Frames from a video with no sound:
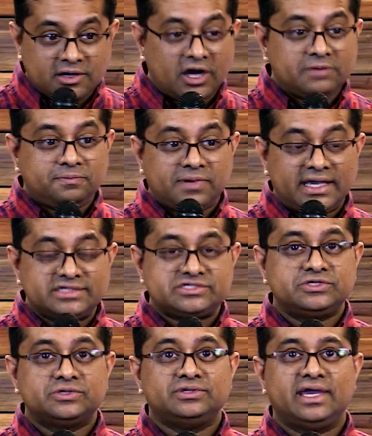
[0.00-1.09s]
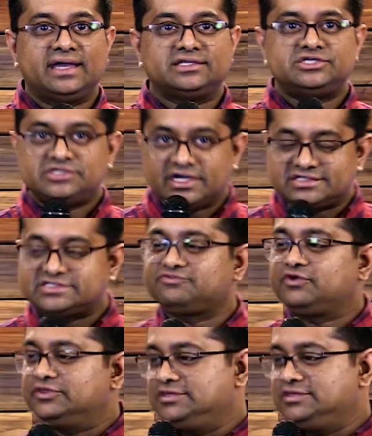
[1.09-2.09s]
God placed you there just for